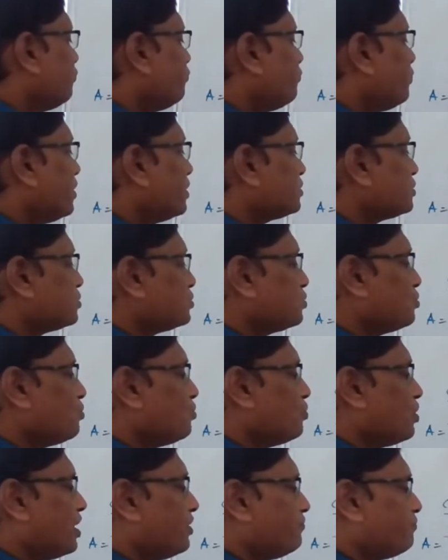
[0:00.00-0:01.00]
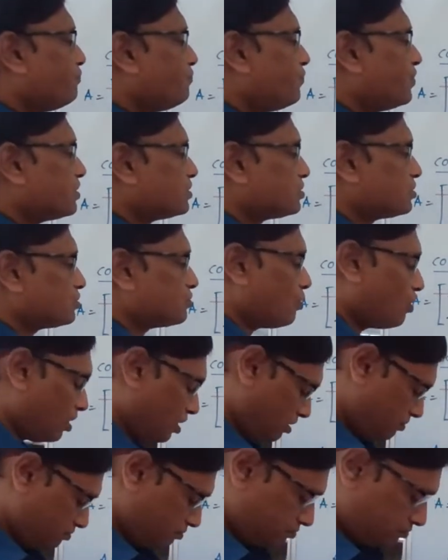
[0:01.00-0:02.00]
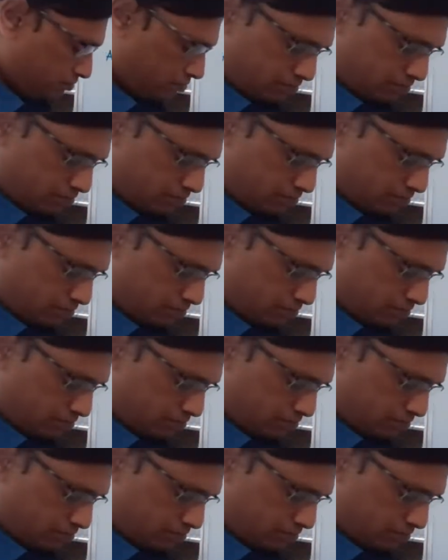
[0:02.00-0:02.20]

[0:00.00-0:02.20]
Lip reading: first row and first column.